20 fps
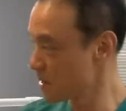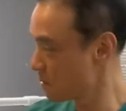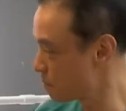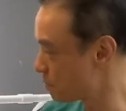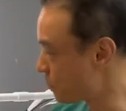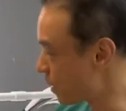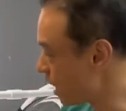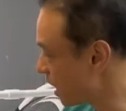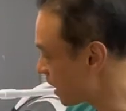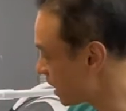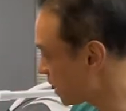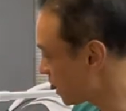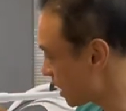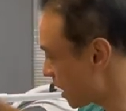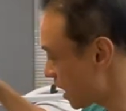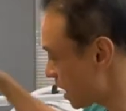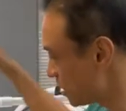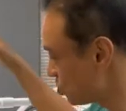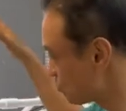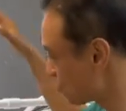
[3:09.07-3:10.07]
by
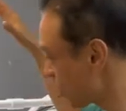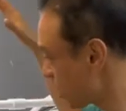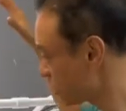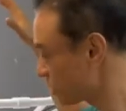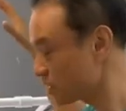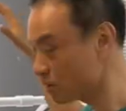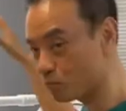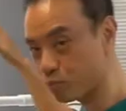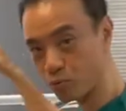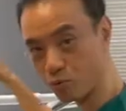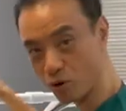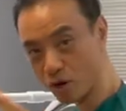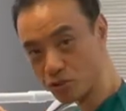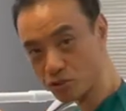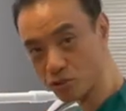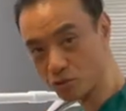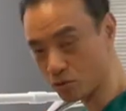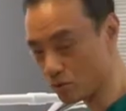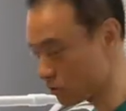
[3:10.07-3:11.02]
hydraulic pressure,